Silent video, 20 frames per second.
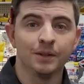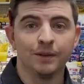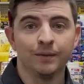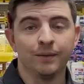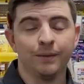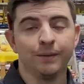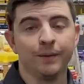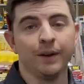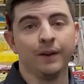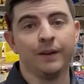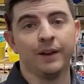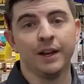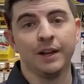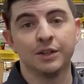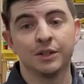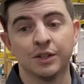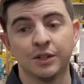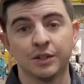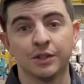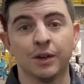of different
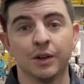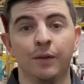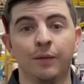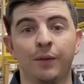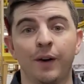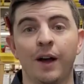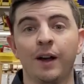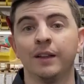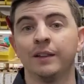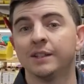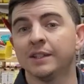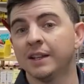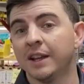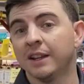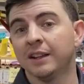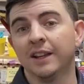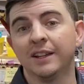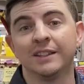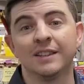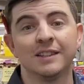variations. So if I
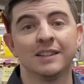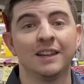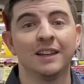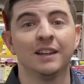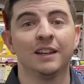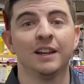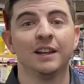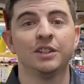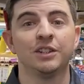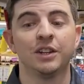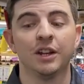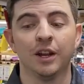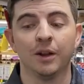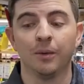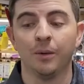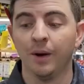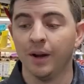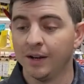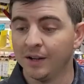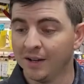say like the D&H and I
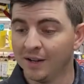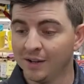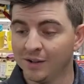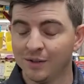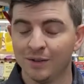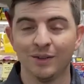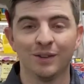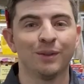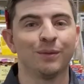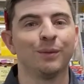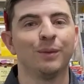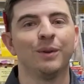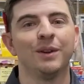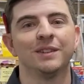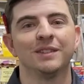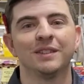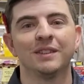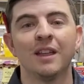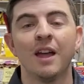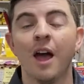wanted to get two different
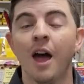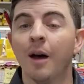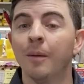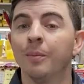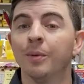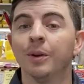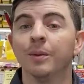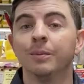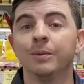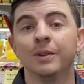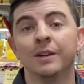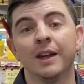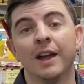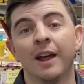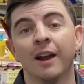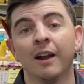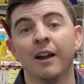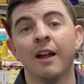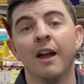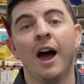ones and put them
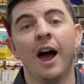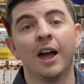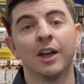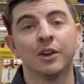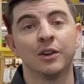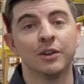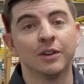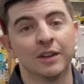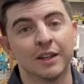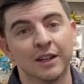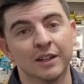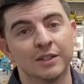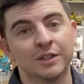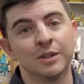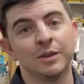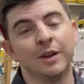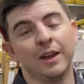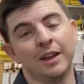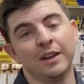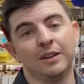together, I could get
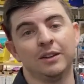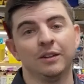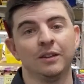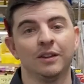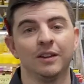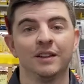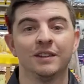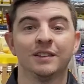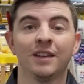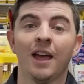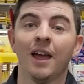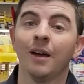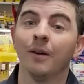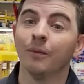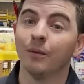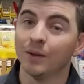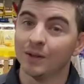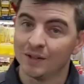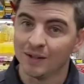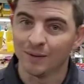two A units
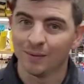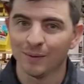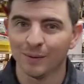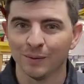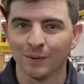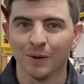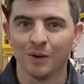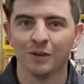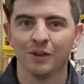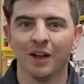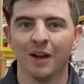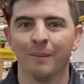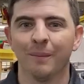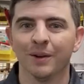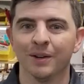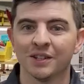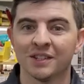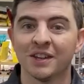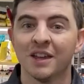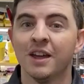and with different row
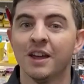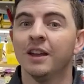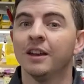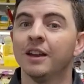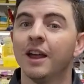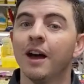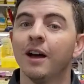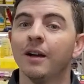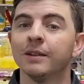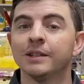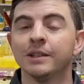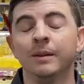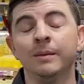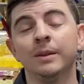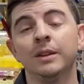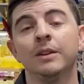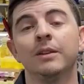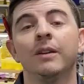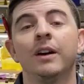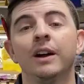numbers. Now, some
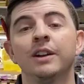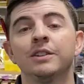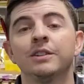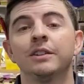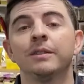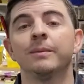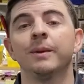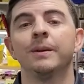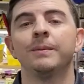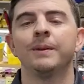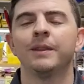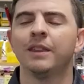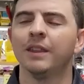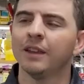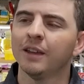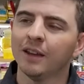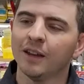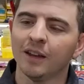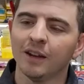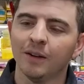of you actually might be
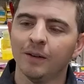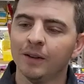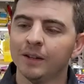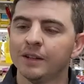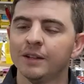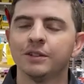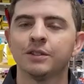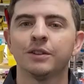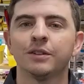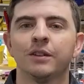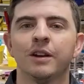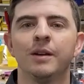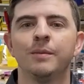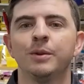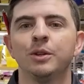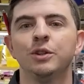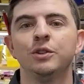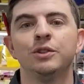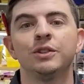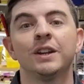thinking, you know what, these are great,
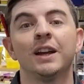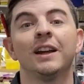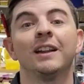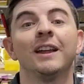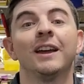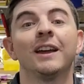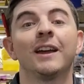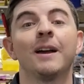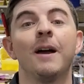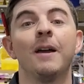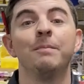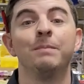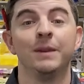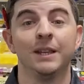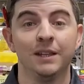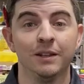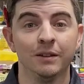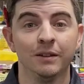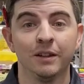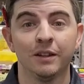but usually I like a B
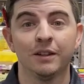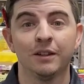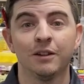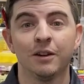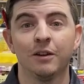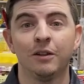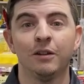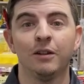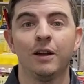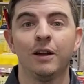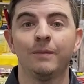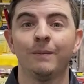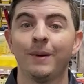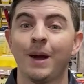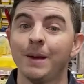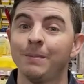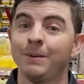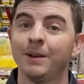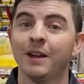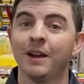unit to go along with
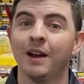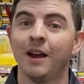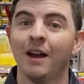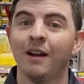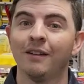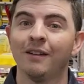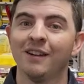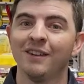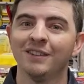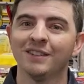my PA